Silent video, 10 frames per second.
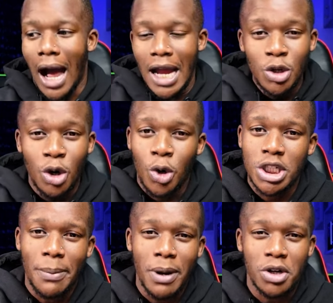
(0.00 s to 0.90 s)
I know
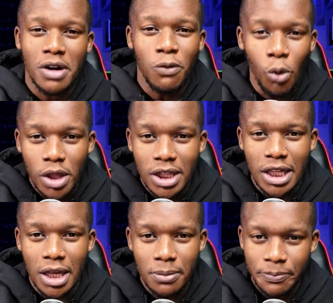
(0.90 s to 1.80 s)
Croatia might not have won the
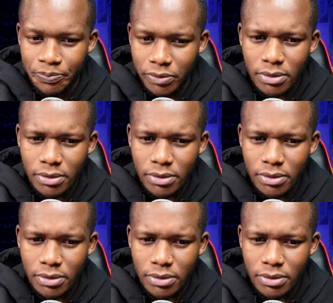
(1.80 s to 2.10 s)
game,